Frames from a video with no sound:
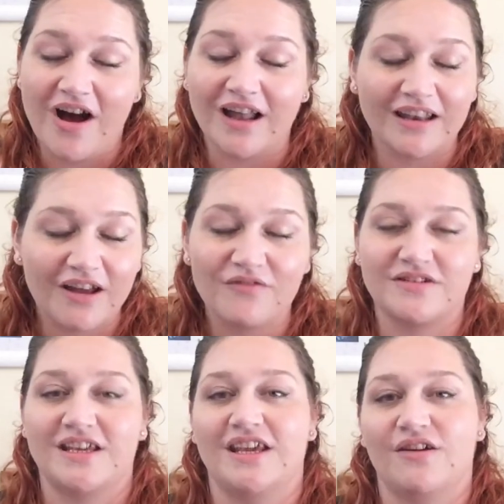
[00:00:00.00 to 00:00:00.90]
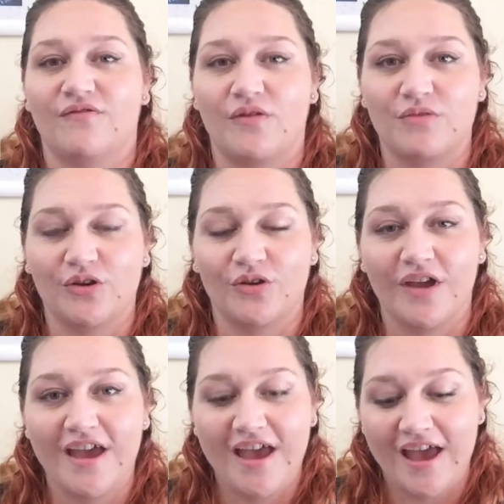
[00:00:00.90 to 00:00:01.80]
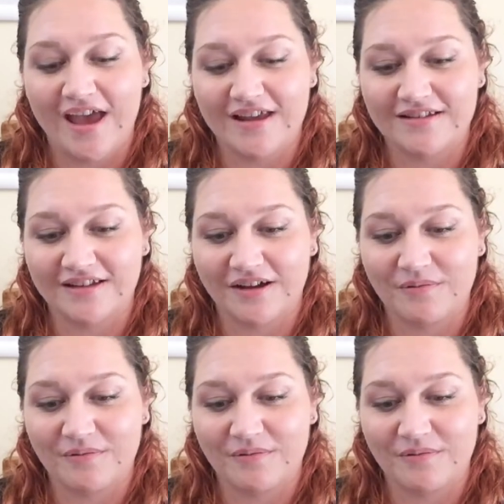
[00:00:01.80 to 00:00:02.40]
I love to hear from you, and